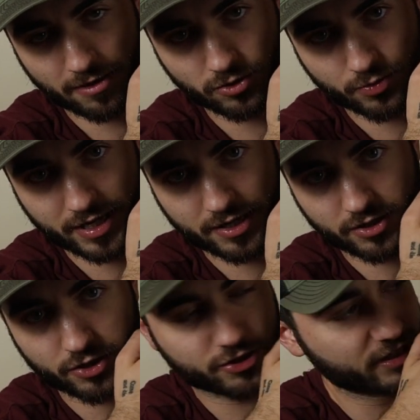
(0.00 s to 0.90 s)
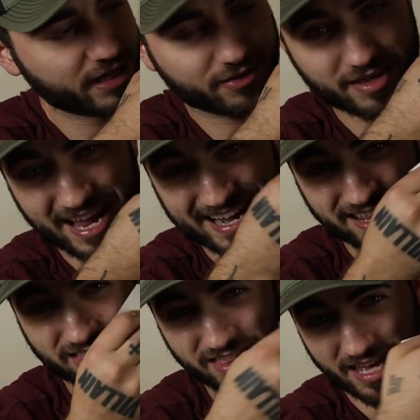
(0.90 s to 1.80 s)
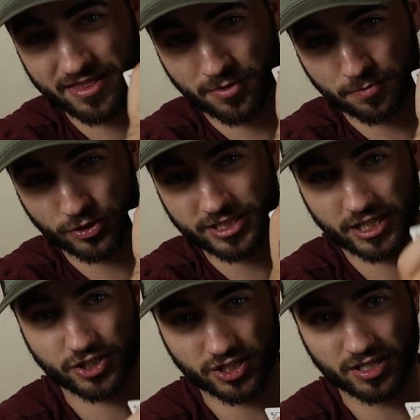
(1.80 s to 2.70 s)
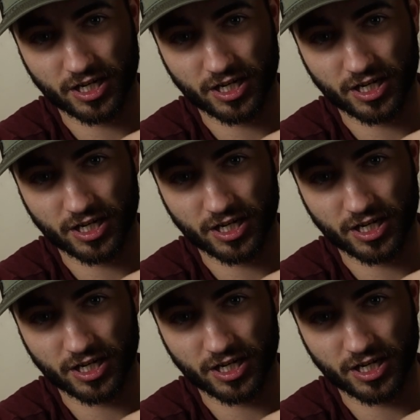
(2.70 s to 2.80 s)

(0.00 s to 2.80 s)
now located underneath, and the prediction